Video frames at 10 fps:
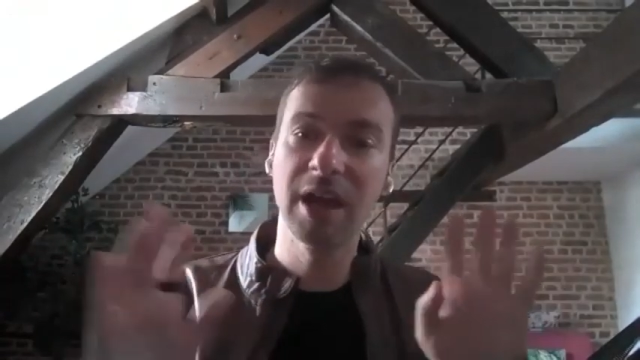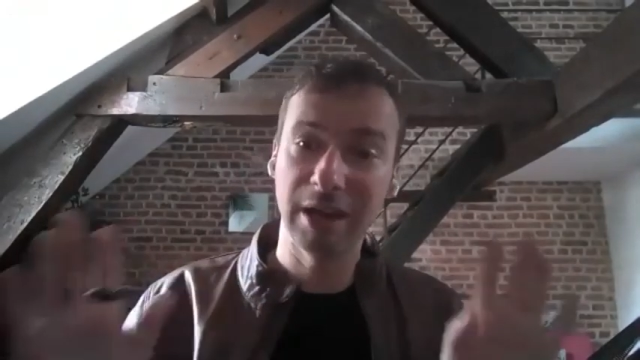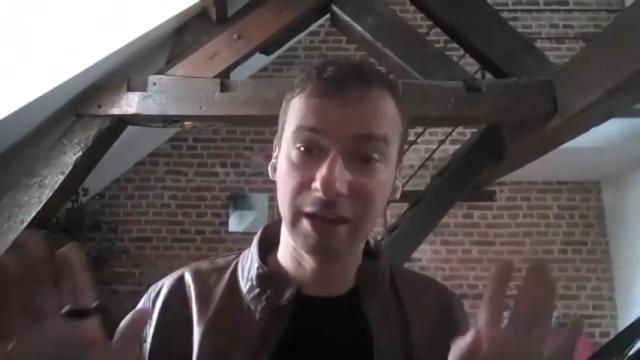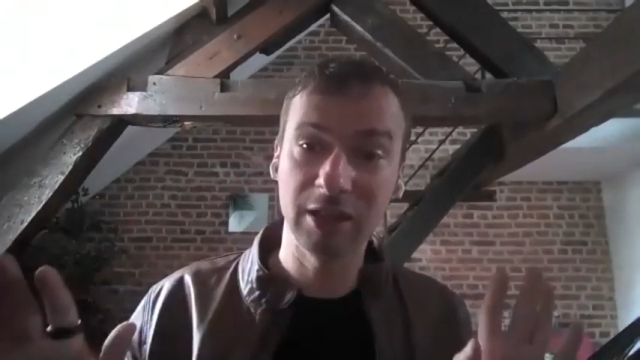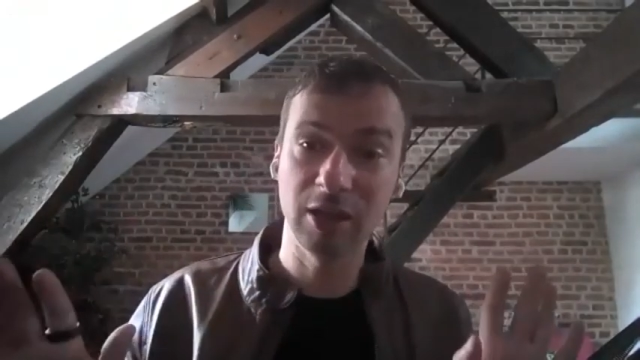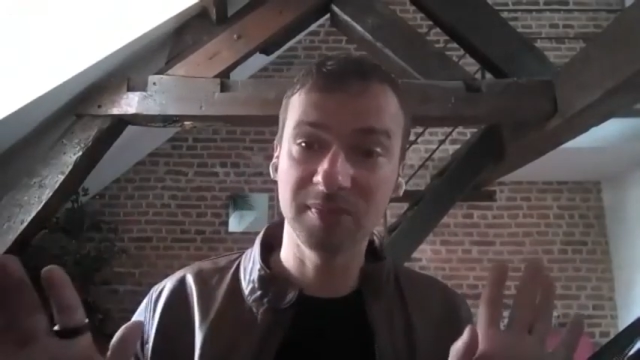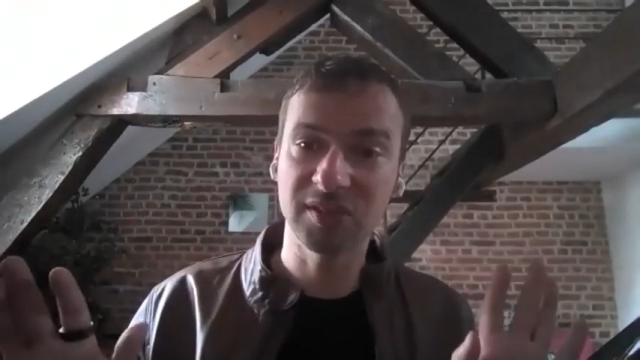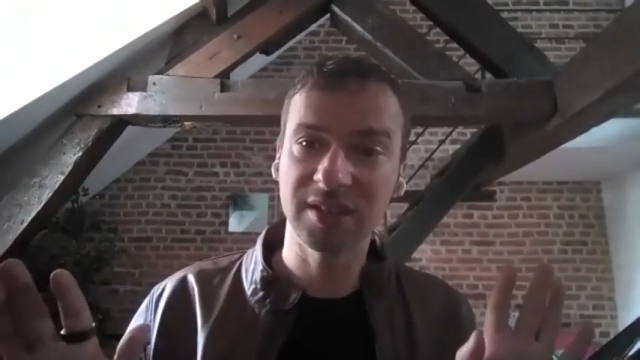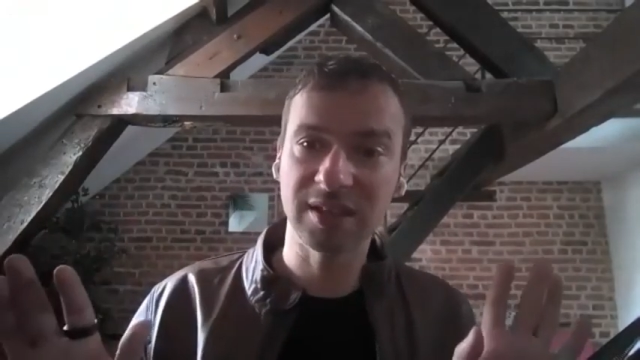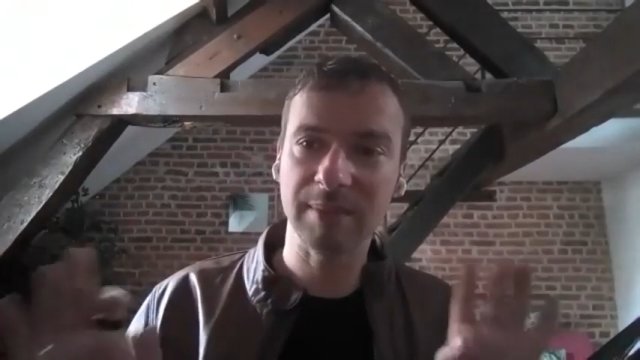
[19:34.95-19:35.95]
and I'm
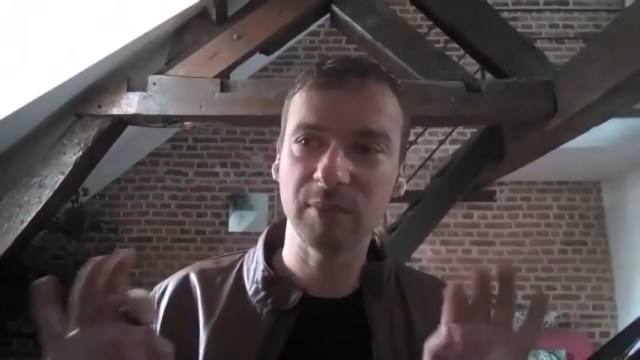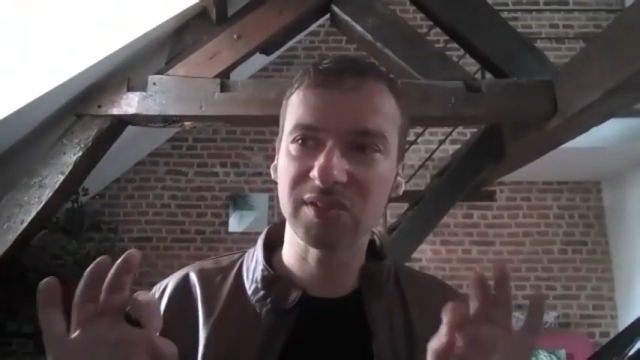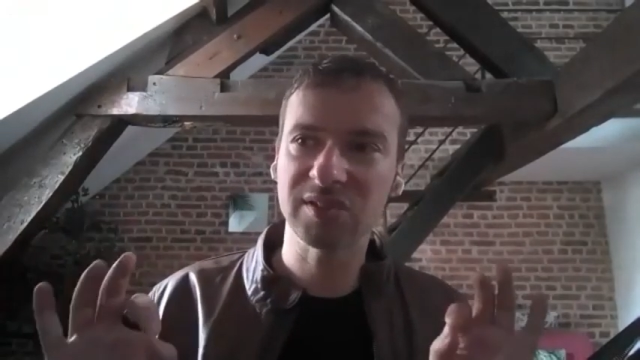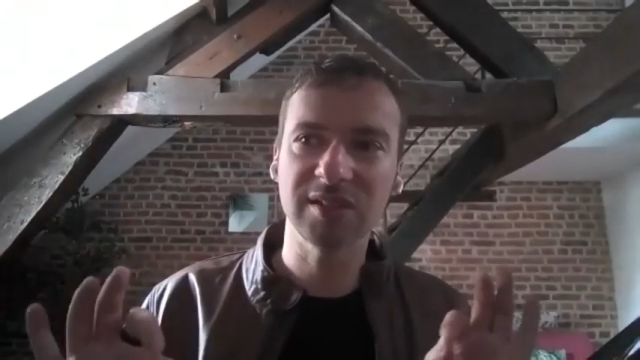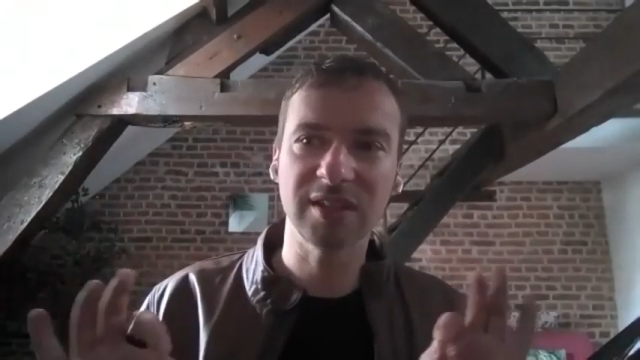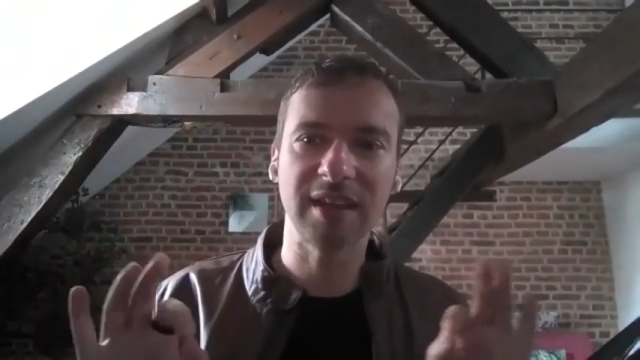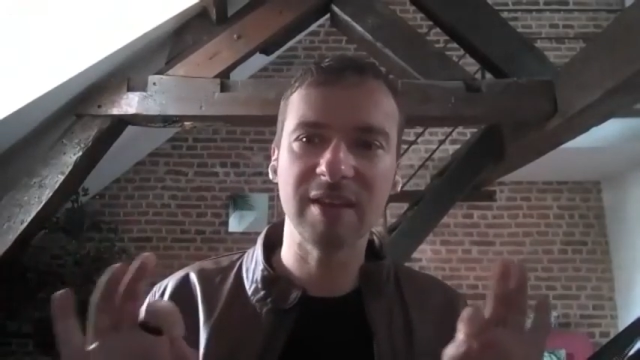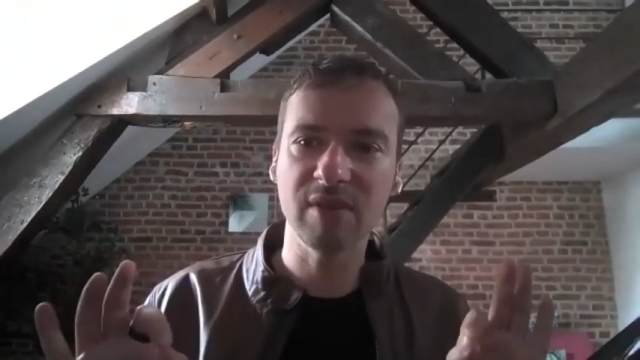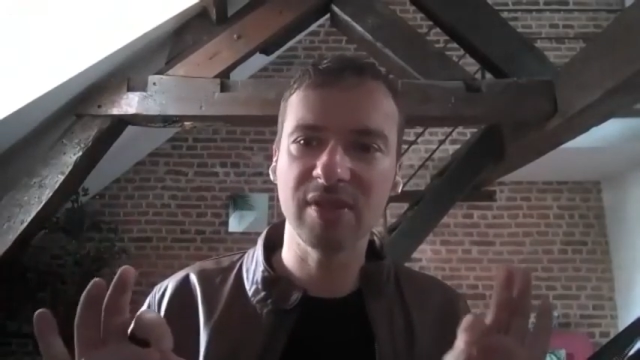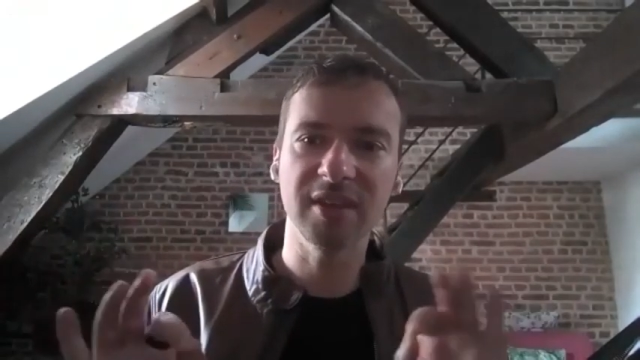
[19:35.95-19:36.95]
not saying that
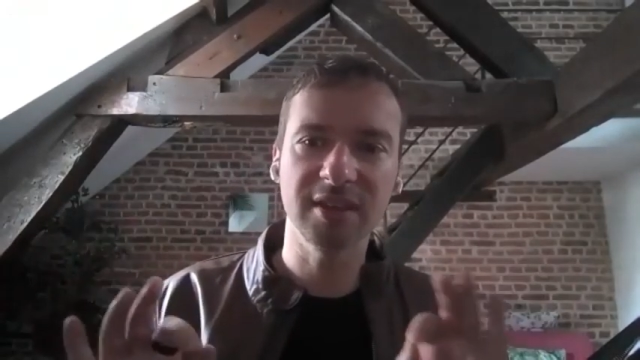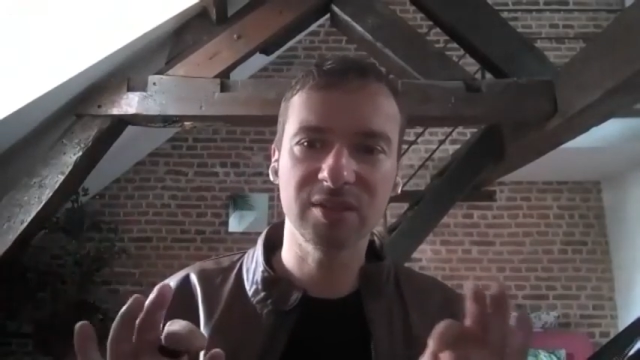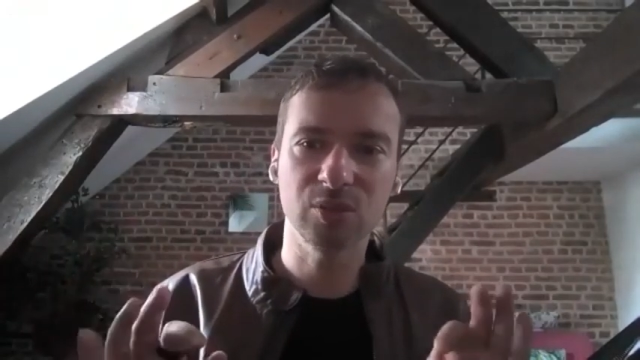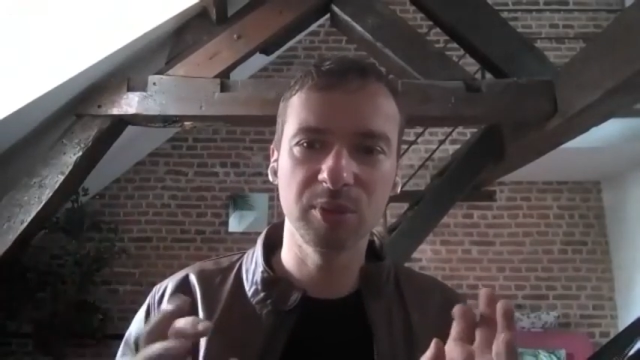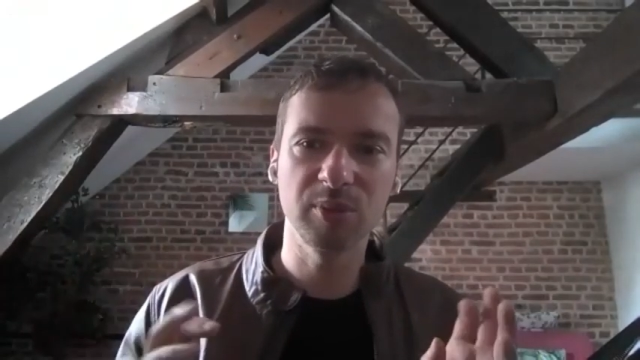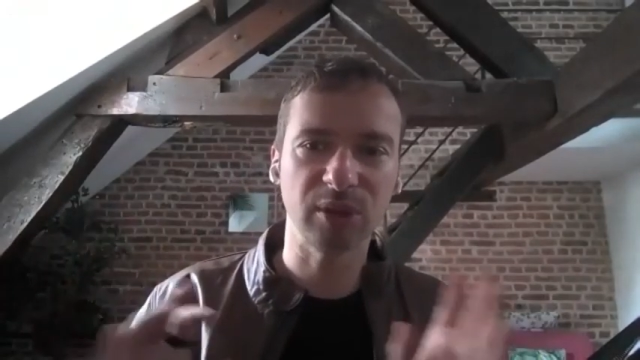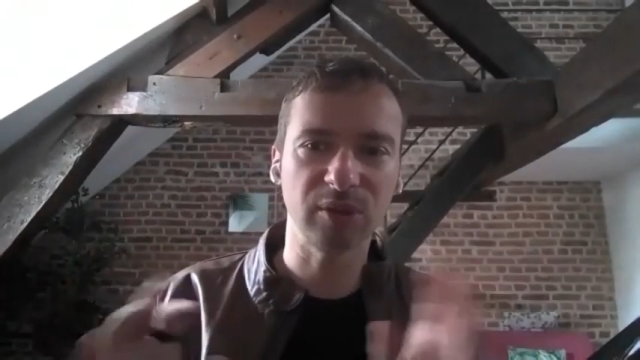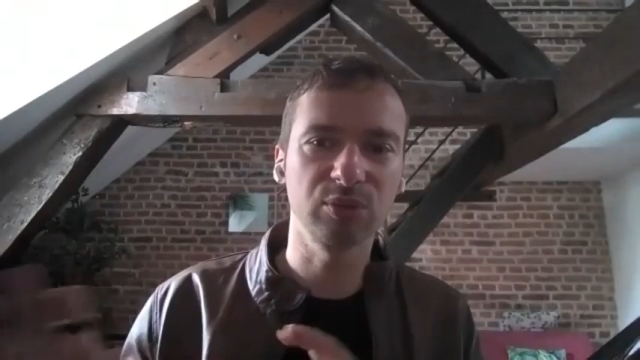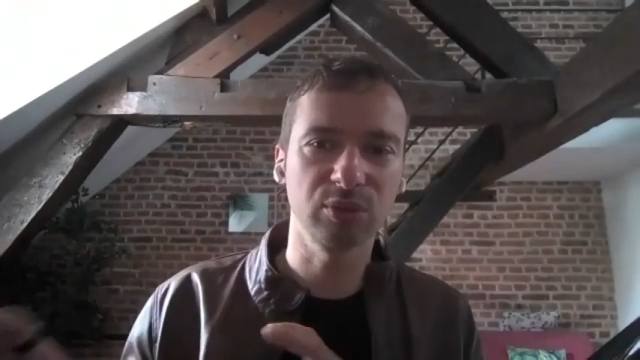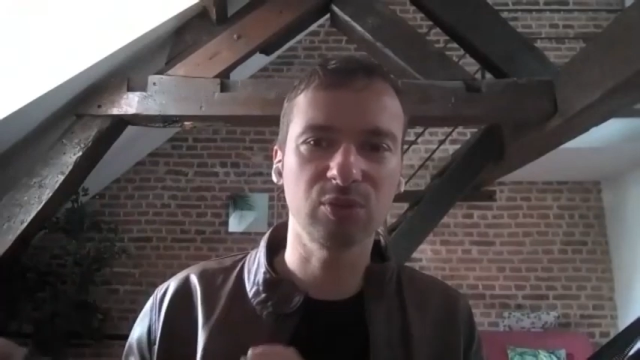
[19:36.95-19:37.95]
everything is to be put
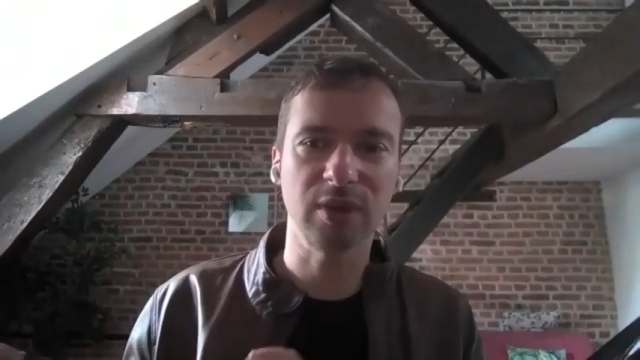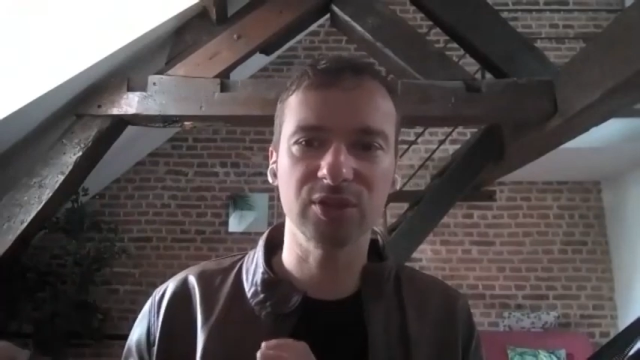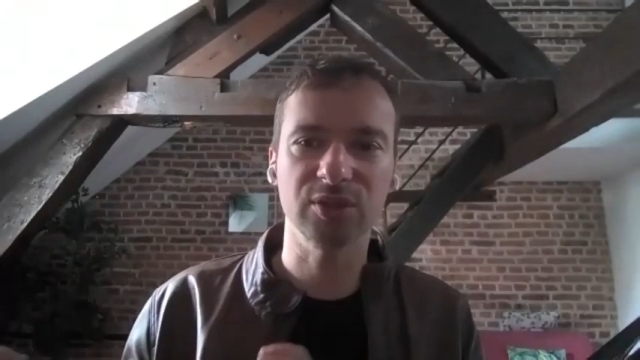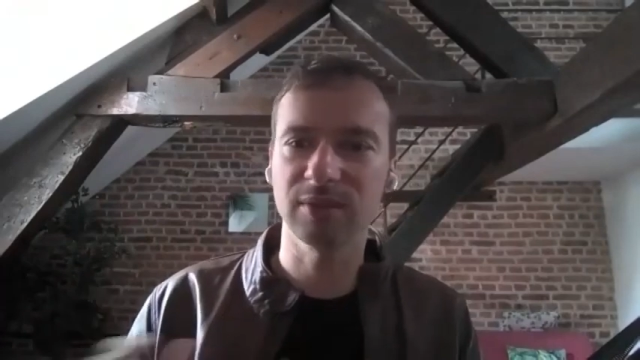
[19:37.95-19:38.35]
to the trash.